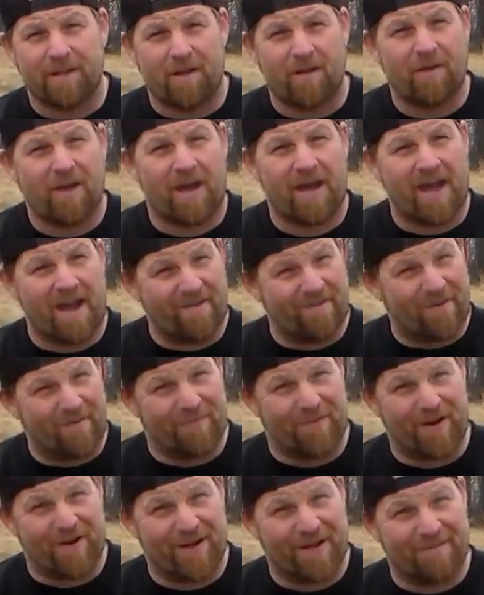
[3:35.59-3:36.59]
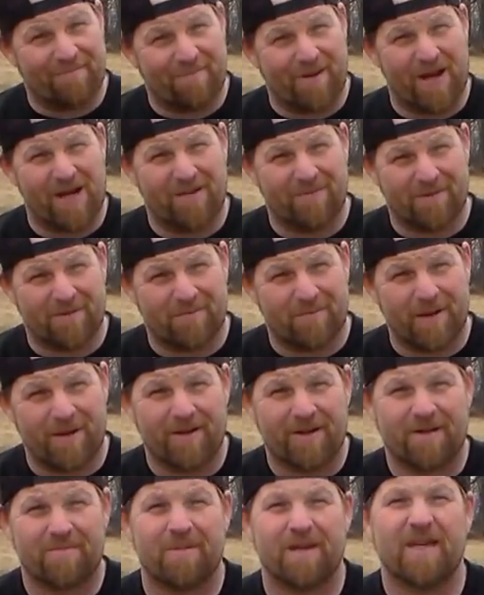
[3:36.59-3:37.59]
I have a very competitive
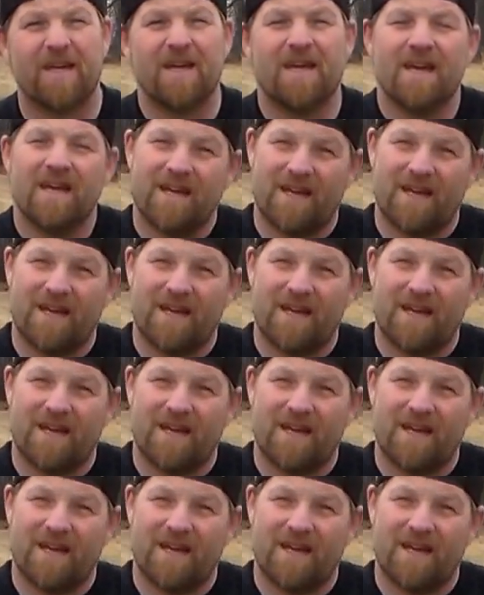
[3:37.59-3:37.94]
spirit in me,